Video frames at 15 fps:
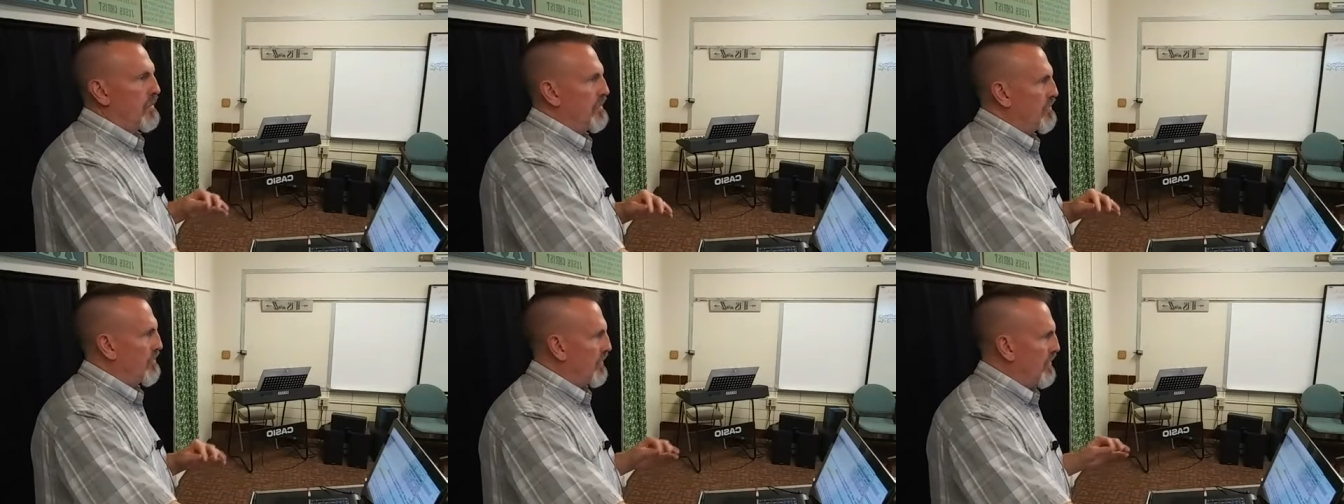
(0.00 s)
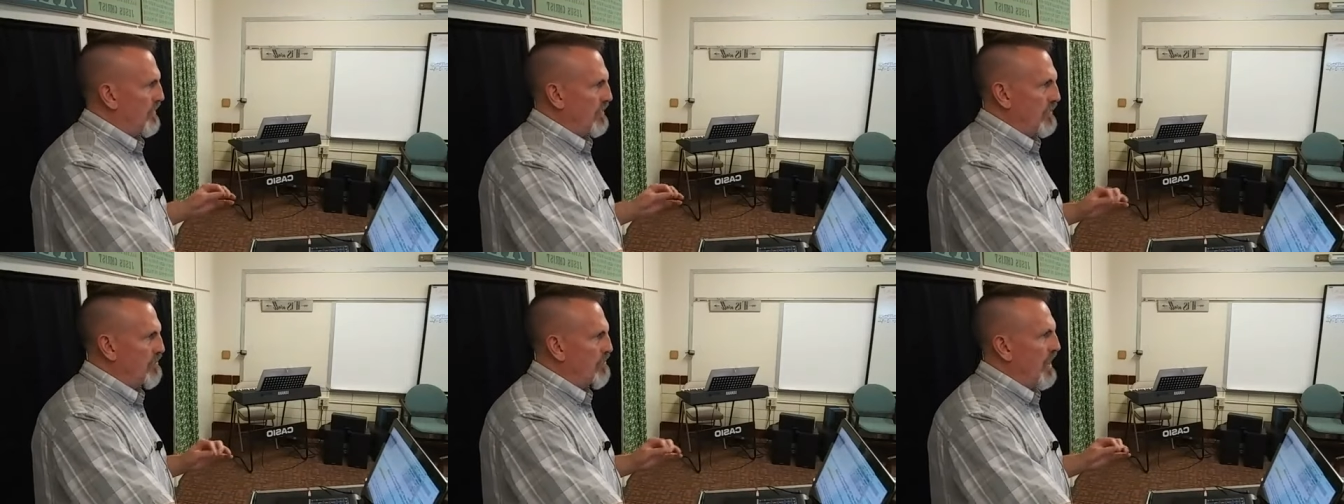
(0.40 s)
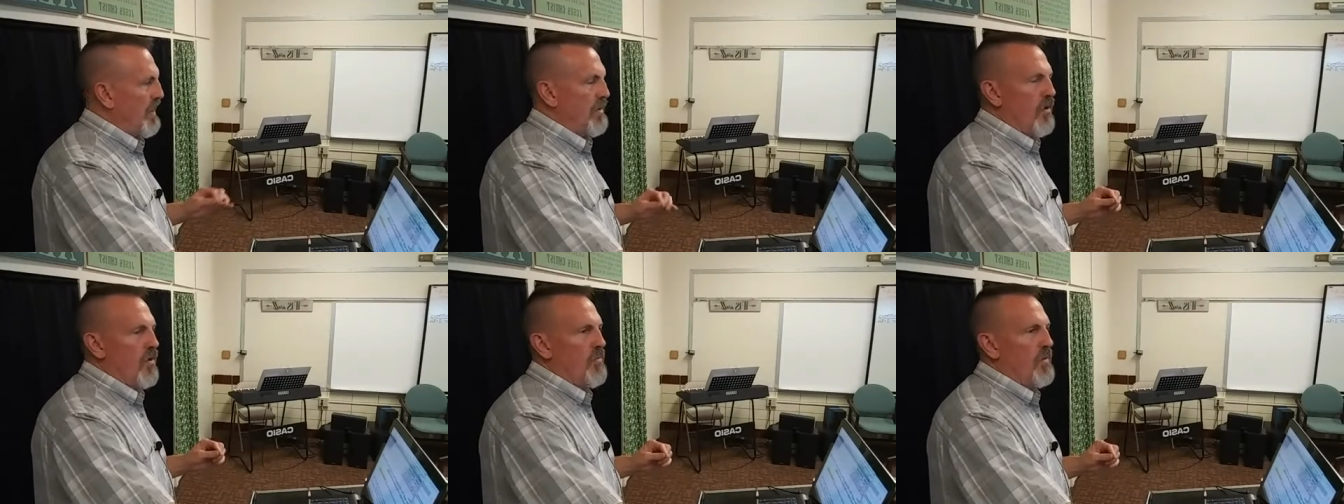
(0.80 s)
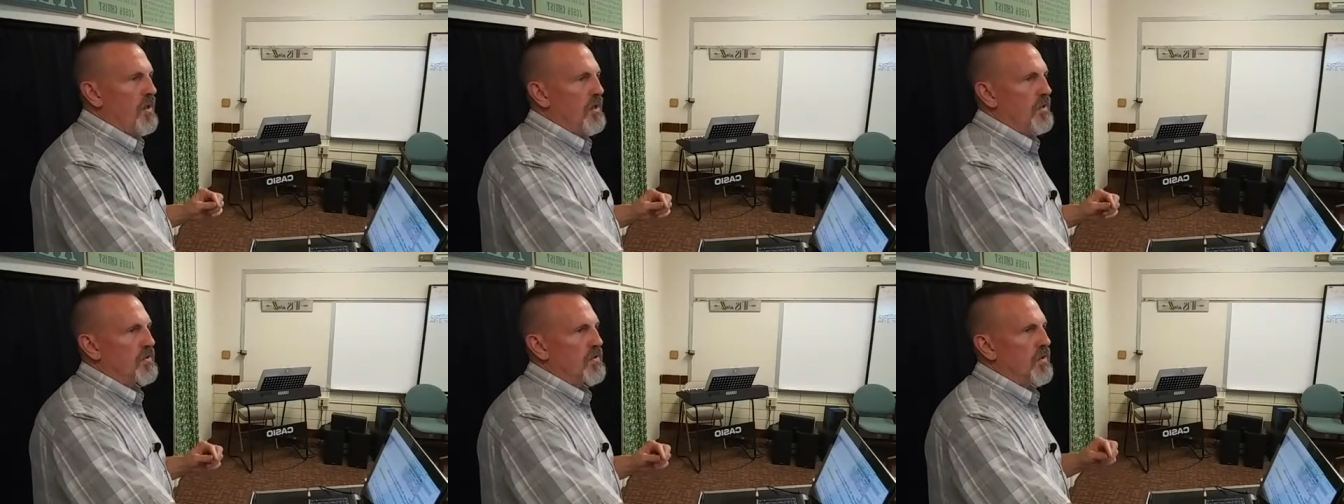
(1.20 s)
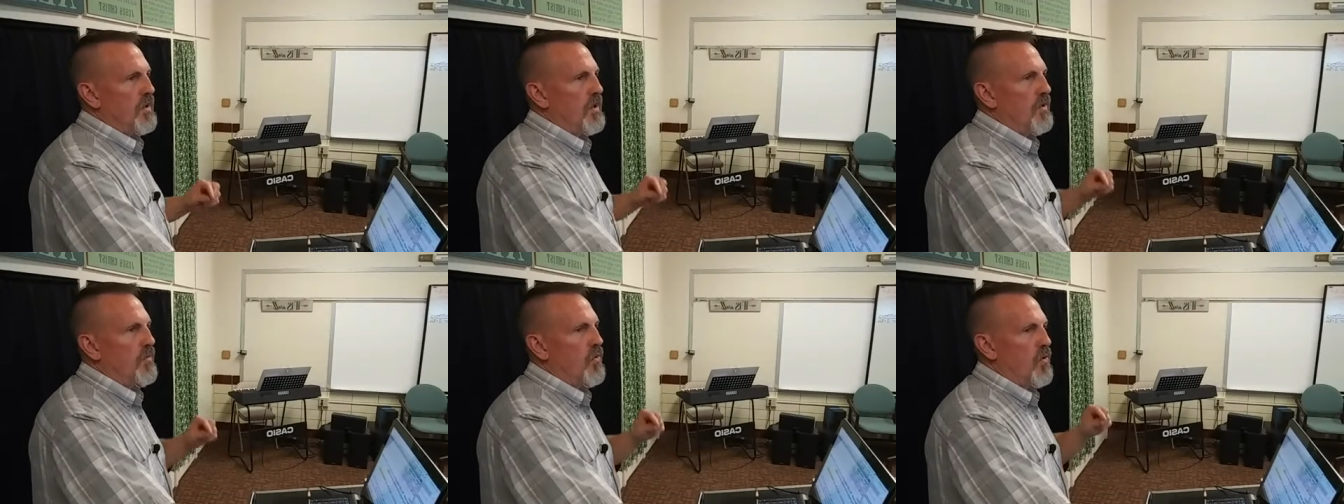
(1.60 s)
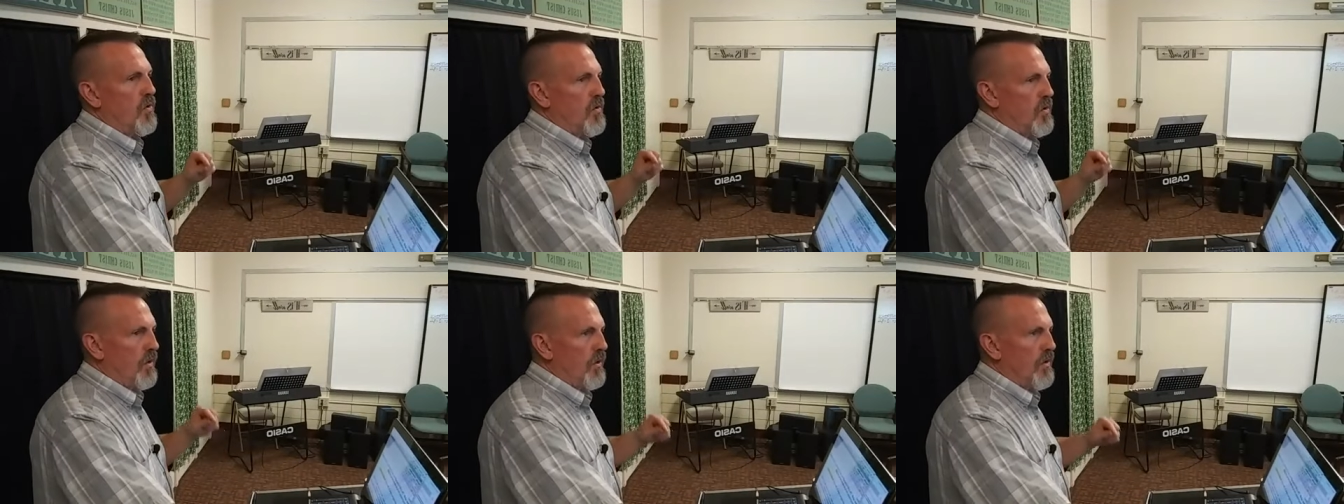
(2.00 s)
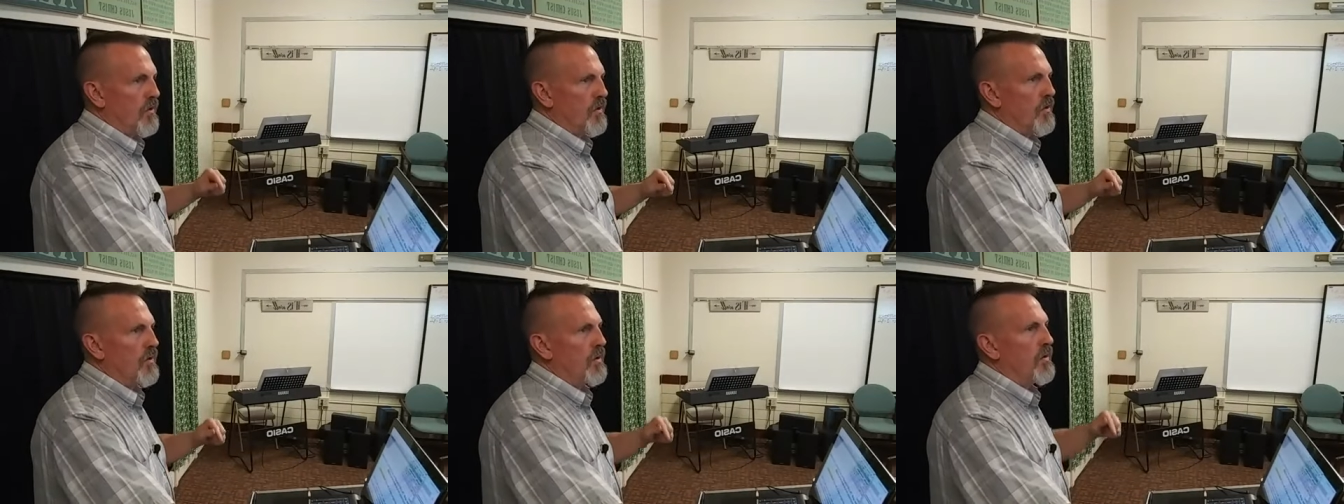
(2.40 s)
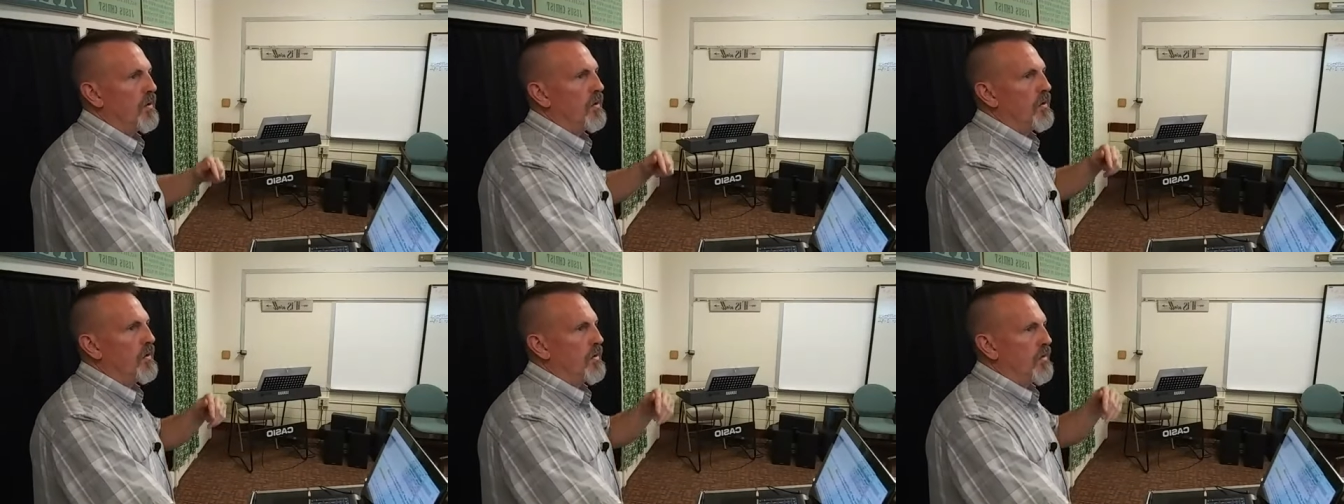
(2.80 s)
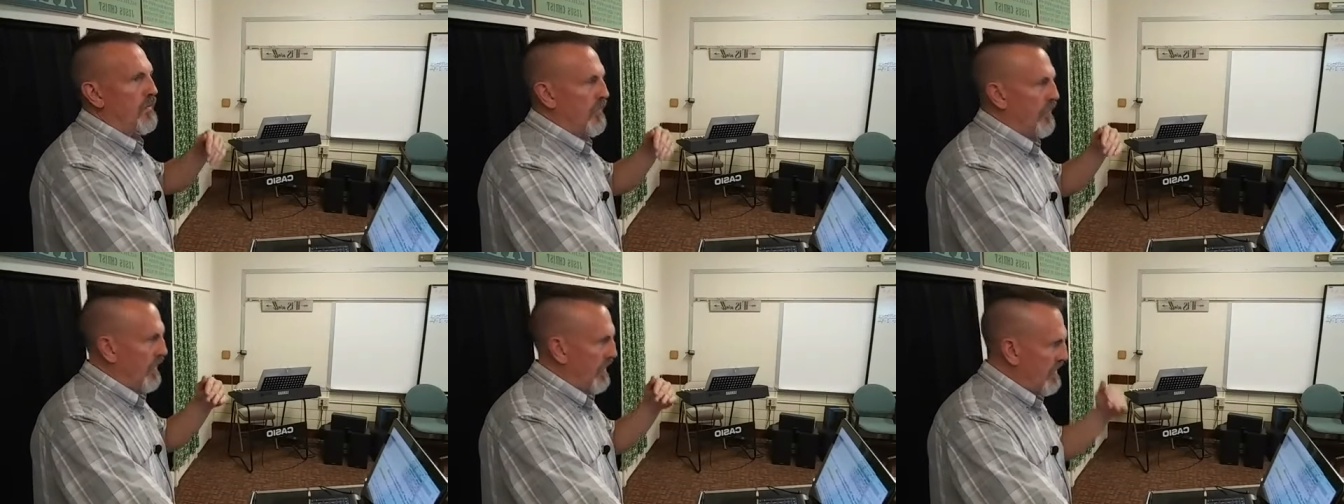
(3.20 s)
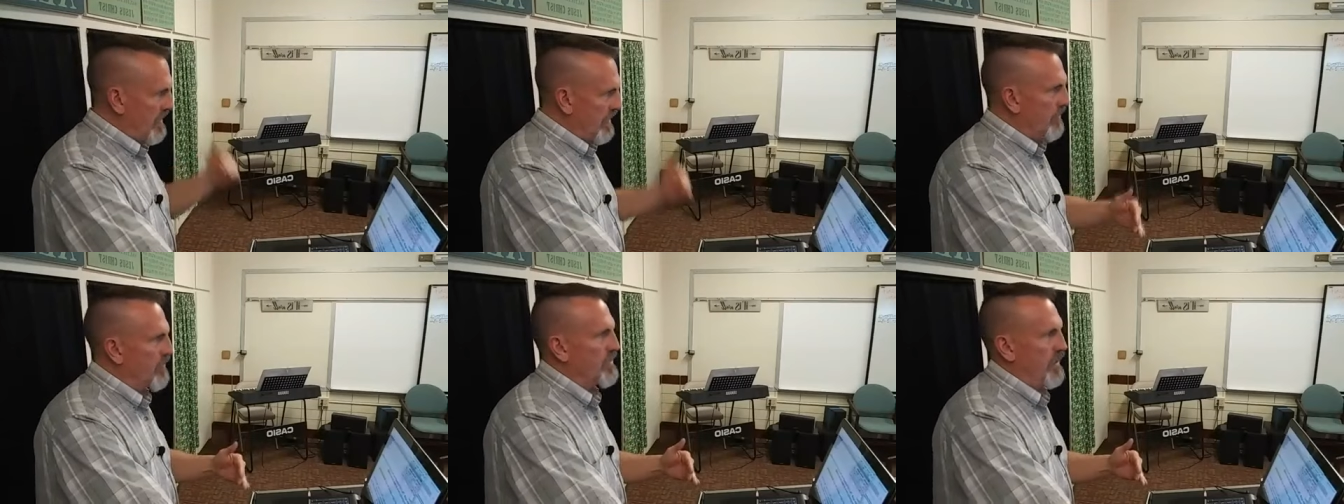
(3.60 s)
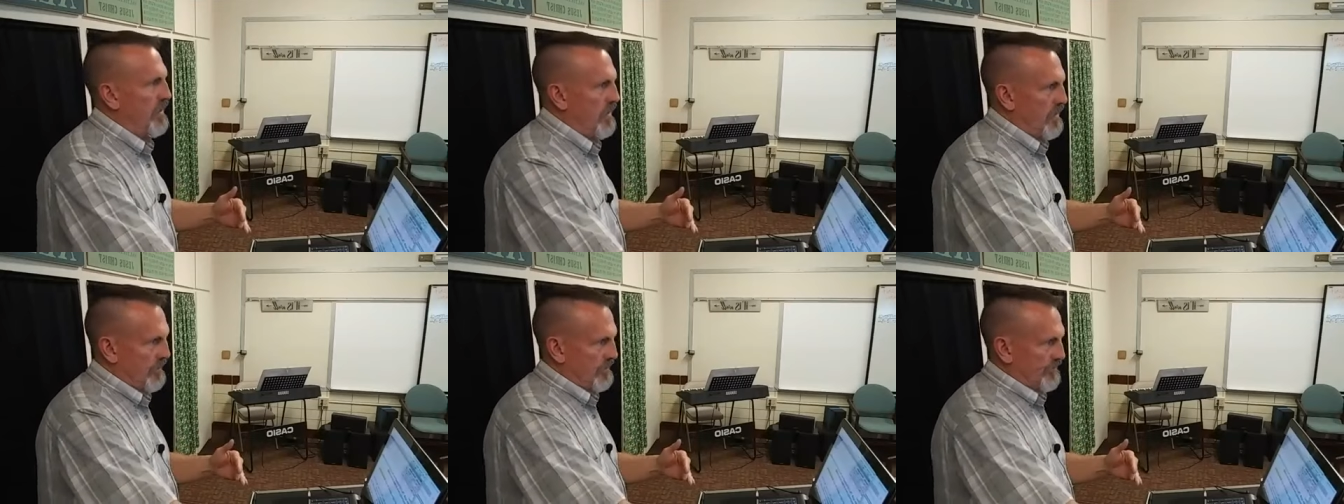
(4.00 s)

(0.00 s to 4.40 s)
by no means he will clear the guilty.